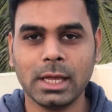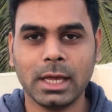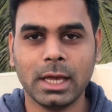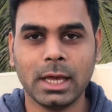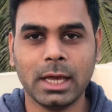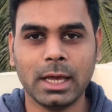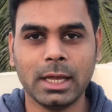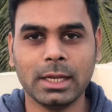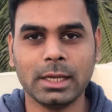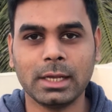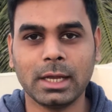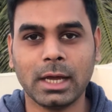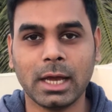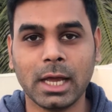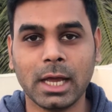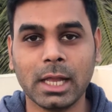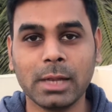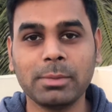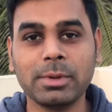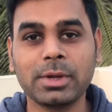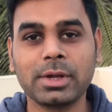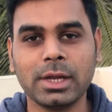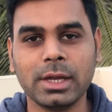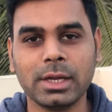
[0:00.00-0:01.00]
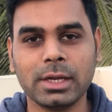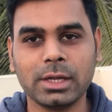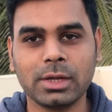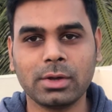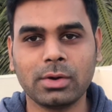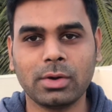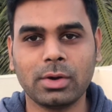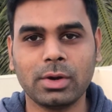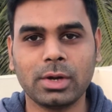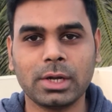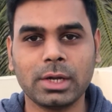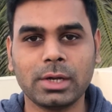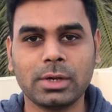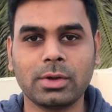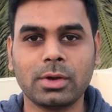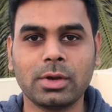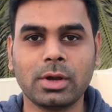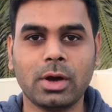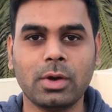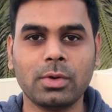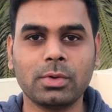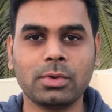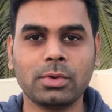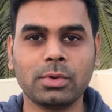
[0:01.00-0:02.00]
and I'll be creating content on
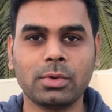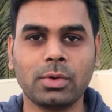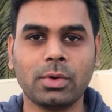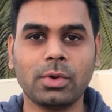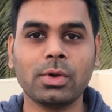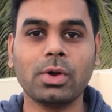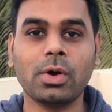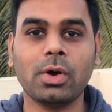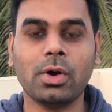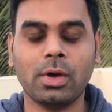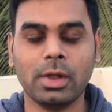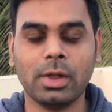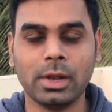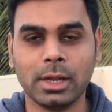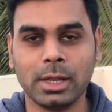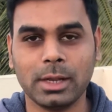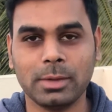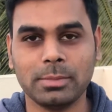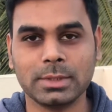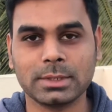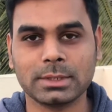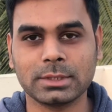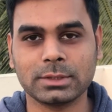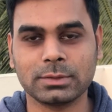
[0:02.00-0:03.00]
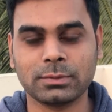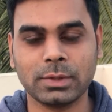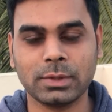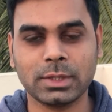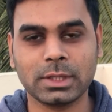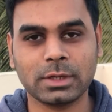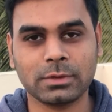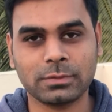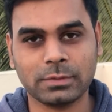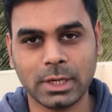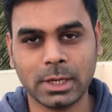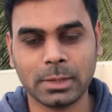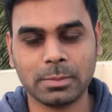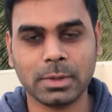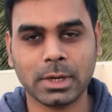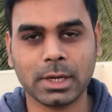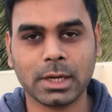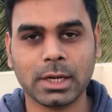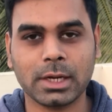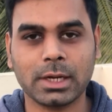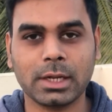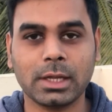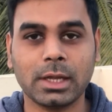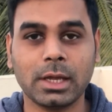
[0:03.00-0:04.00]
how to grow your online business with affiliate
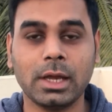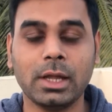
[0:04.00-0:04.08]
marketing,